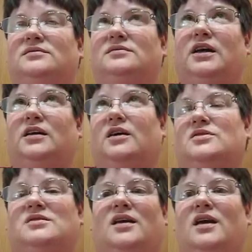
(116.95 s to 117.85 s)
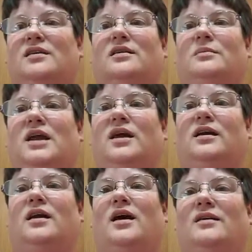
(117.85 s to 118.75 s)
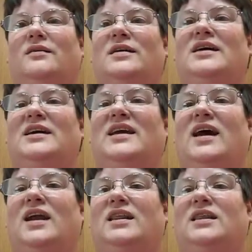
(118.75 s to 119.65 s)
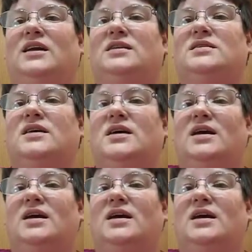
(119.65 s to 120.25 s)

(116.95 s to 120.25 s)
like goes together in a minute, you know, kind of things.